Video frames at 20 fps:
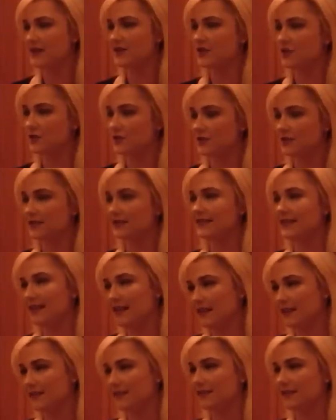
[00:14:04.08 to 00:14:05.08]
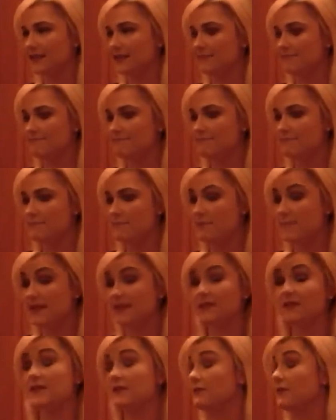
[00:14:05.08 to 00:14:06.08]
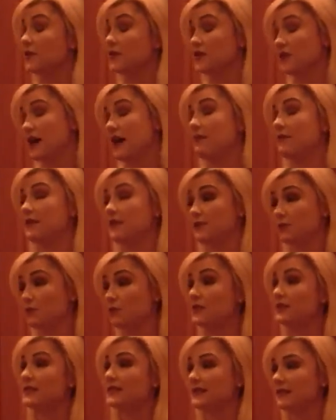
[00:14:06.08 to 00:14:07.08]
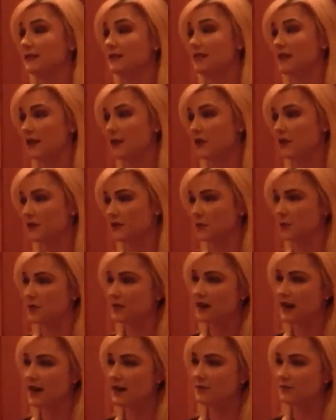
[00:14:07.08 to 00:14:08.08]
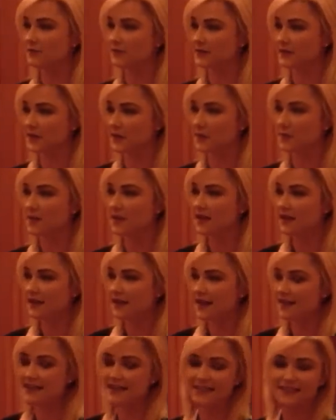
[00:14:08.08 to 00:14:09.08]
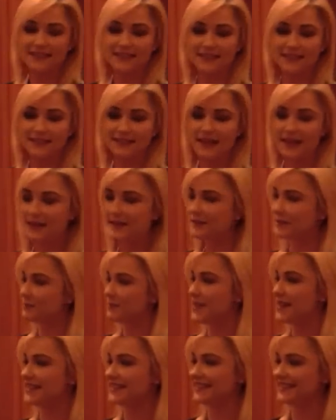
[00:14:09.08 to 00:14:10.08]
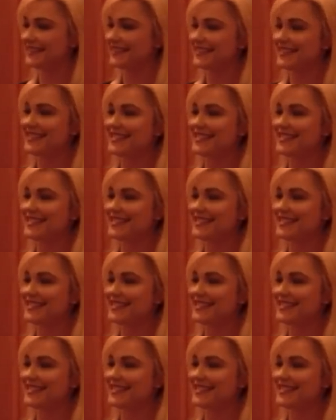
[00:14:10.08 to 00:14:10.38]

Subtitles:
issues and settings and basically functionality is really still getting all sorted out. So I think it's an exciting space.